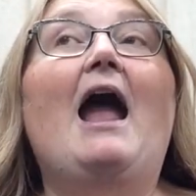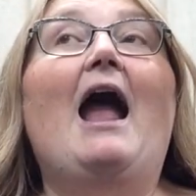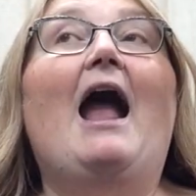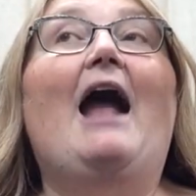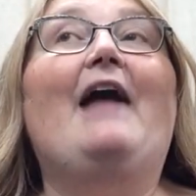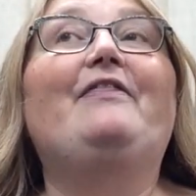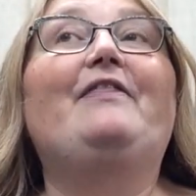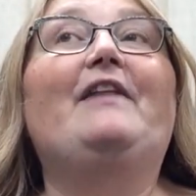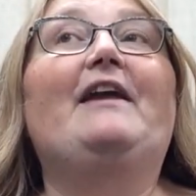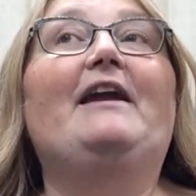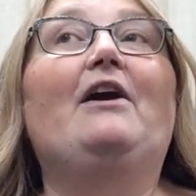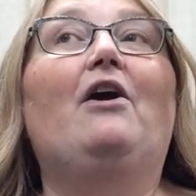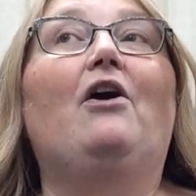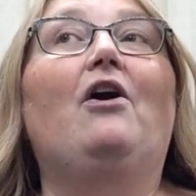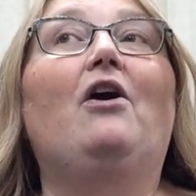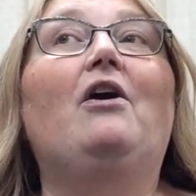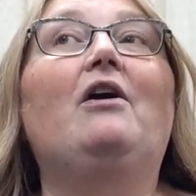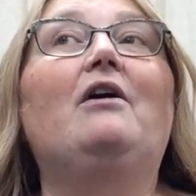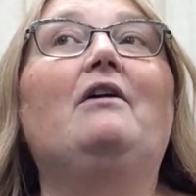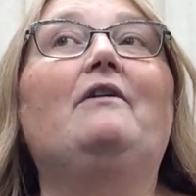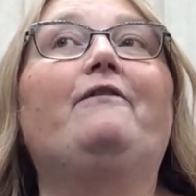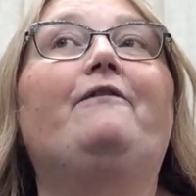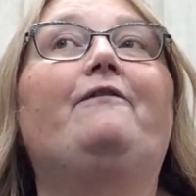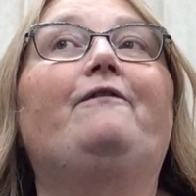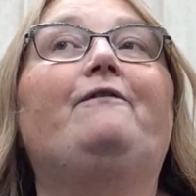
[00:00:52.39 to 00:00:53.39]
and they
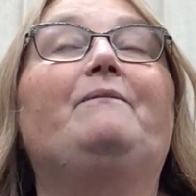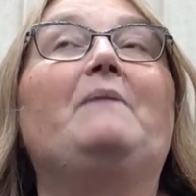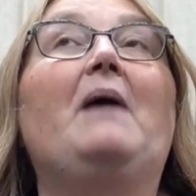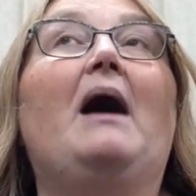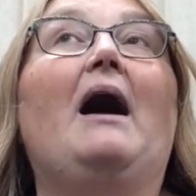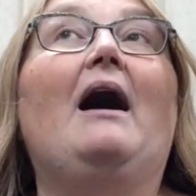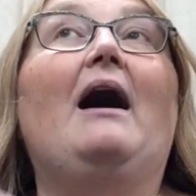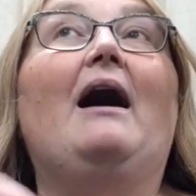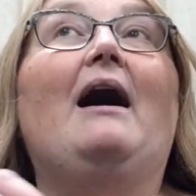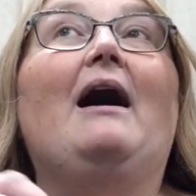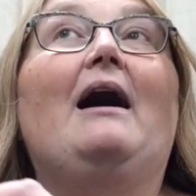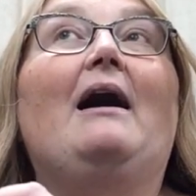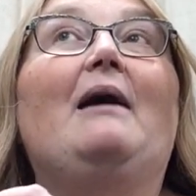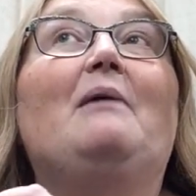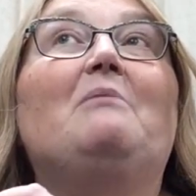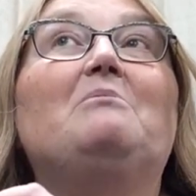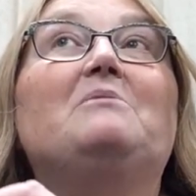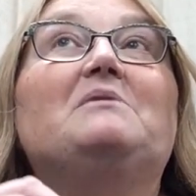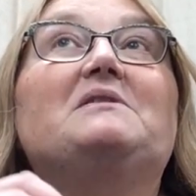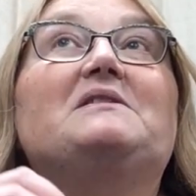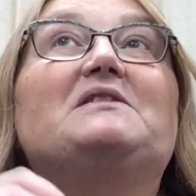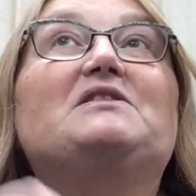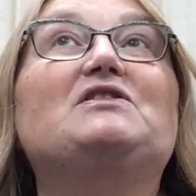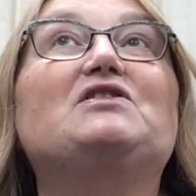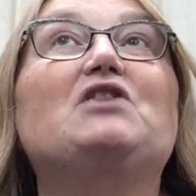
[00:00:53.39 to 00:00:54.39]
all
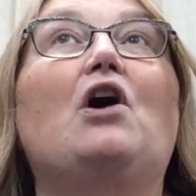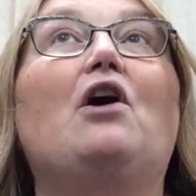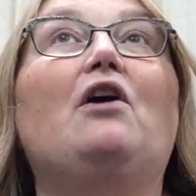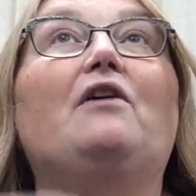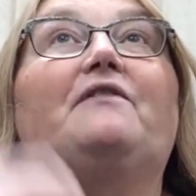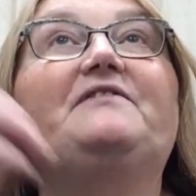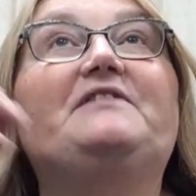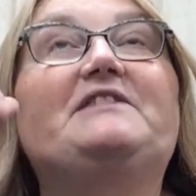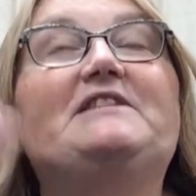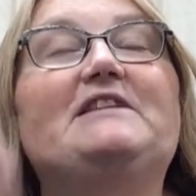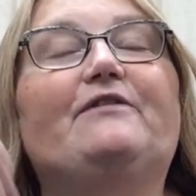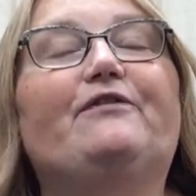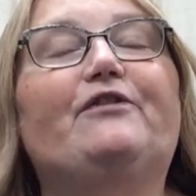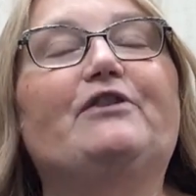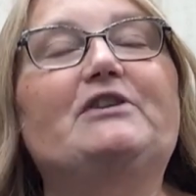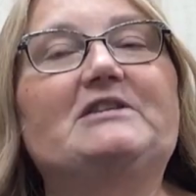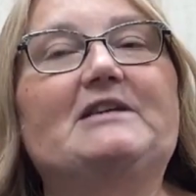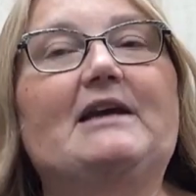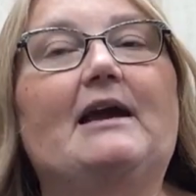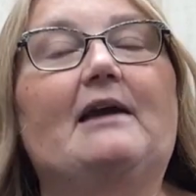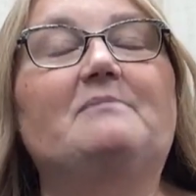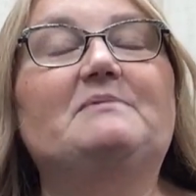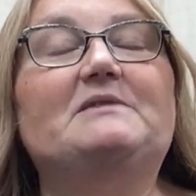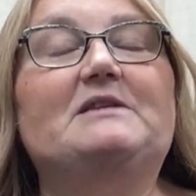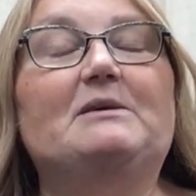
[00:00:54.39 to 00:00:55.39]
um, solve different
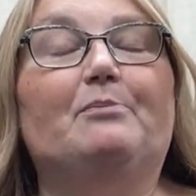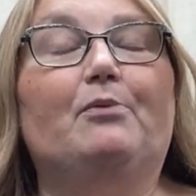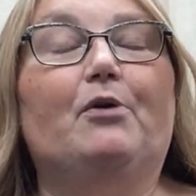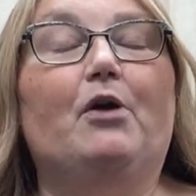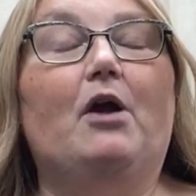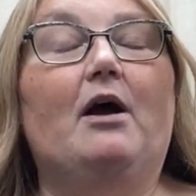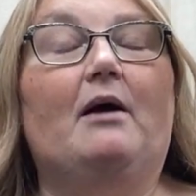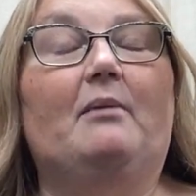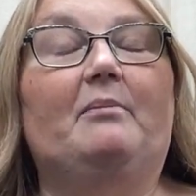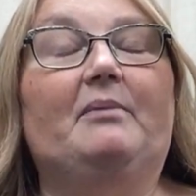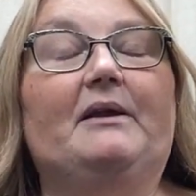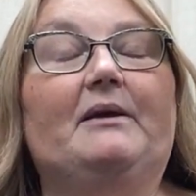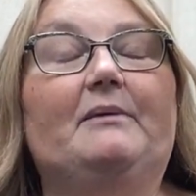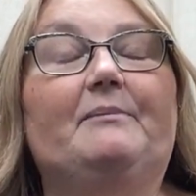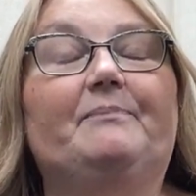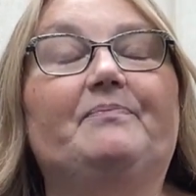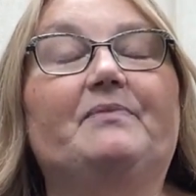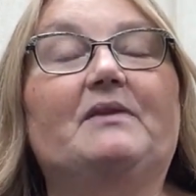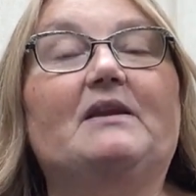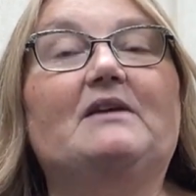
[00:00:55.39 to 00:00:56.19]
types of problem.